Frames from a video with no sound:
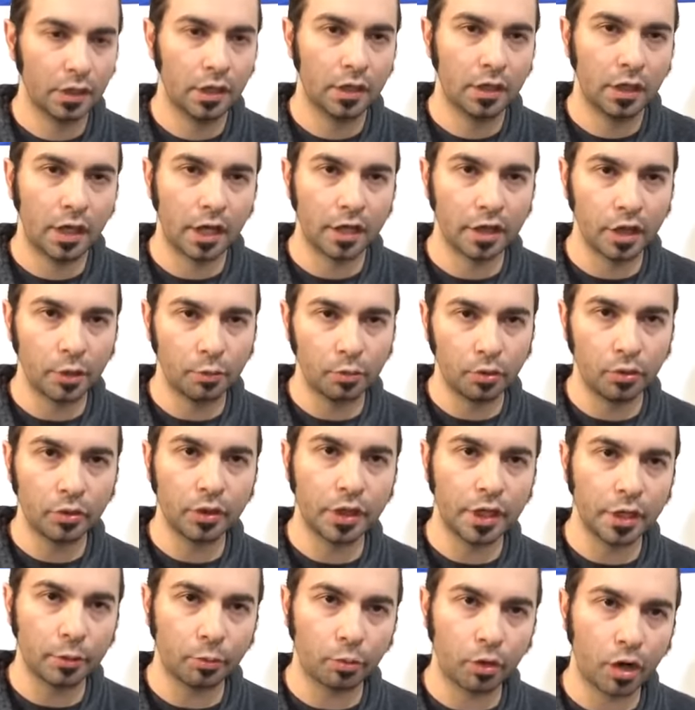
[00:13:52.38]
And they pull
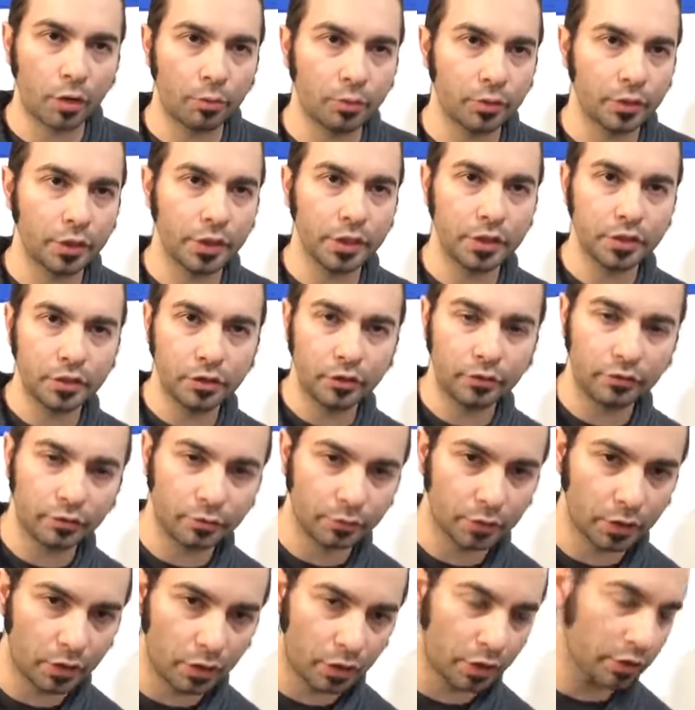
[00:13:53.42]
ink properly too from
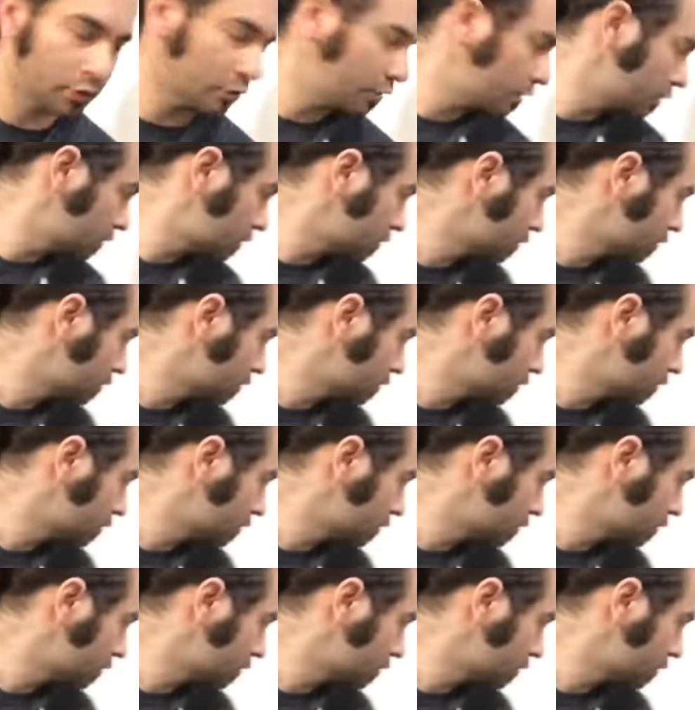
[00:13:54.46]
the cartridge.